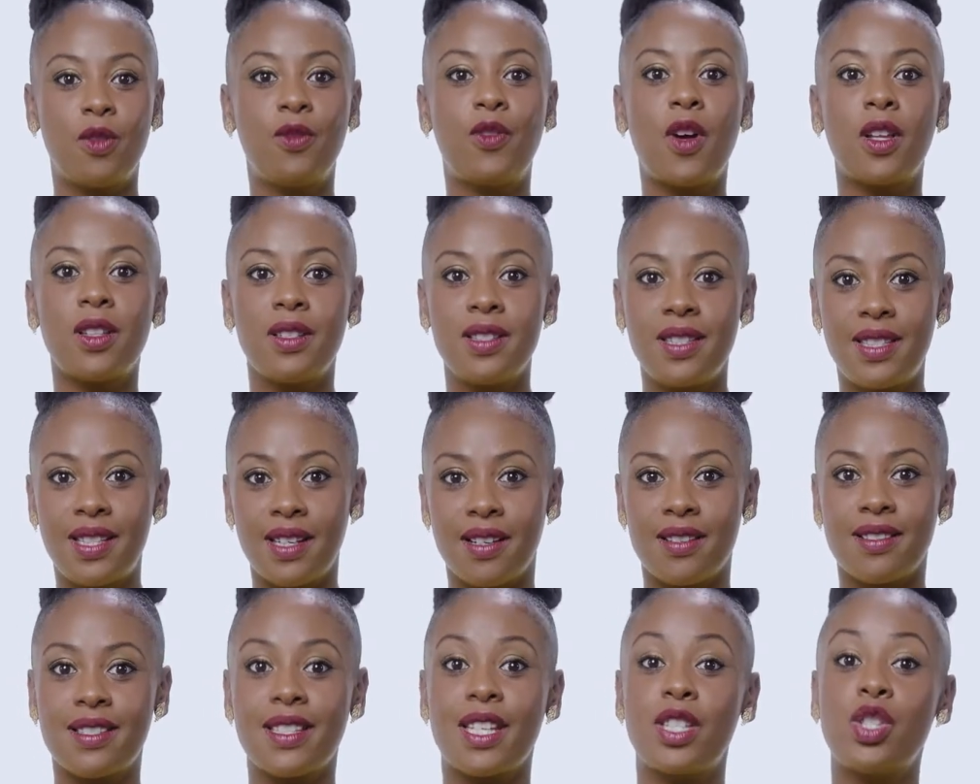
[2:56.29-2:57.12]
so
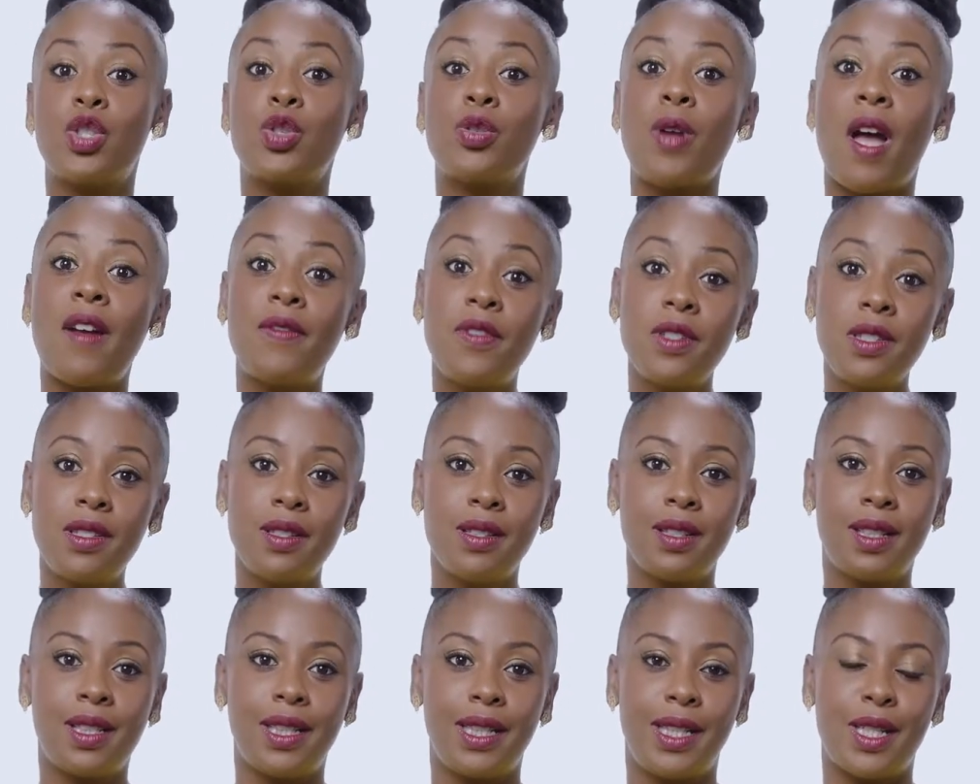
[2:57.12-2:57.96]
volunteers can travel
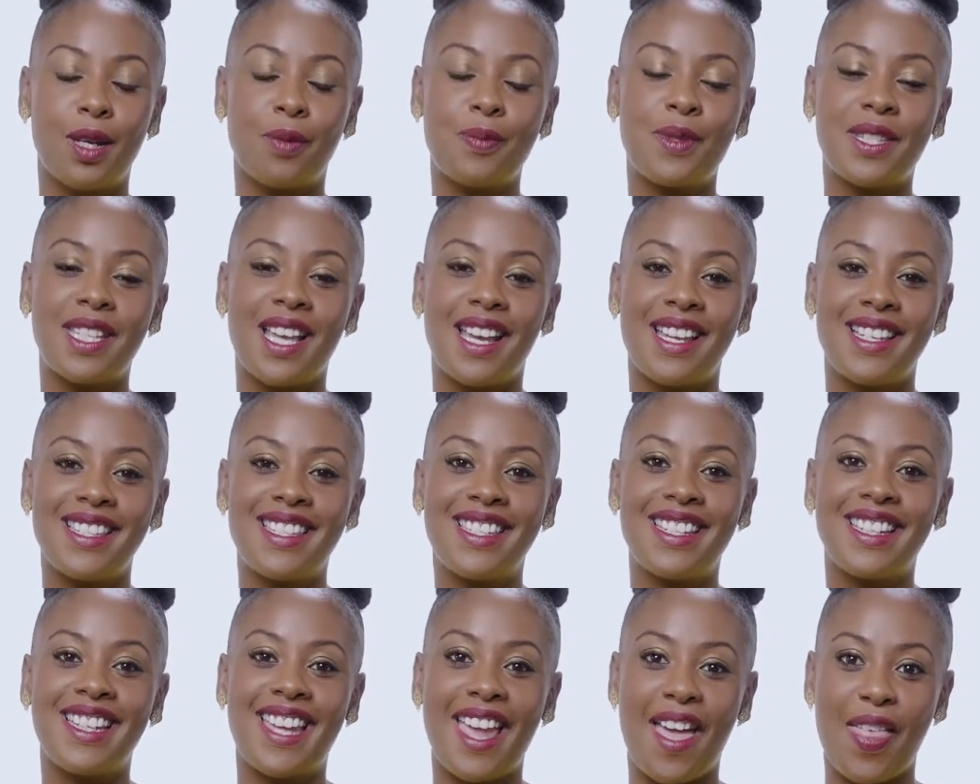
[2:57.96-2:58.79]
to the cleanup
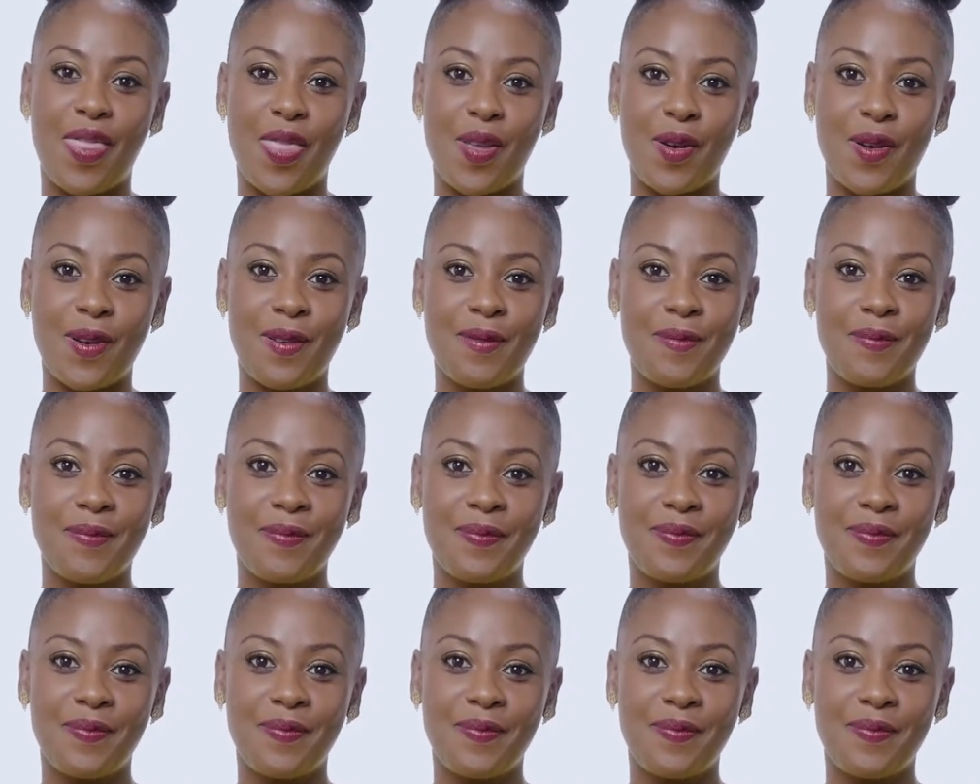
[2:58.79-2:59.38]
site together.